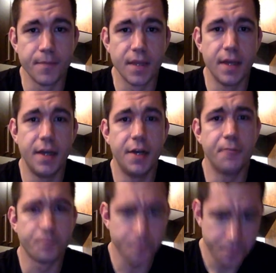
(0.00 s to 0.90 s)

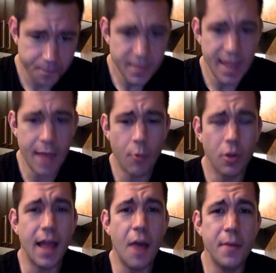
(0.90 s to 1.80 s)
um, and
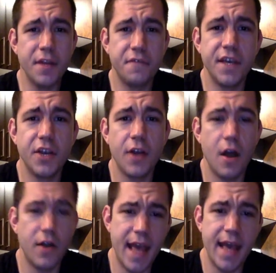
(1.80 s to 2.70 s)
will allow me to figure
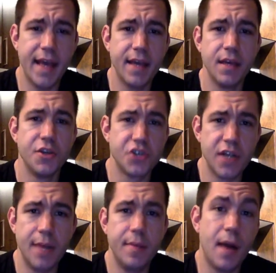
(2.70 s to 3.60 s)
out, hey, should
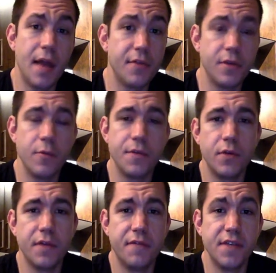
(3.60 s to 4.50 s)
I be bothering with
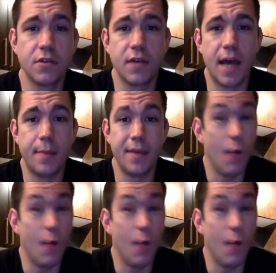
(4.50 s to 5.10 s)
doing a physical copy?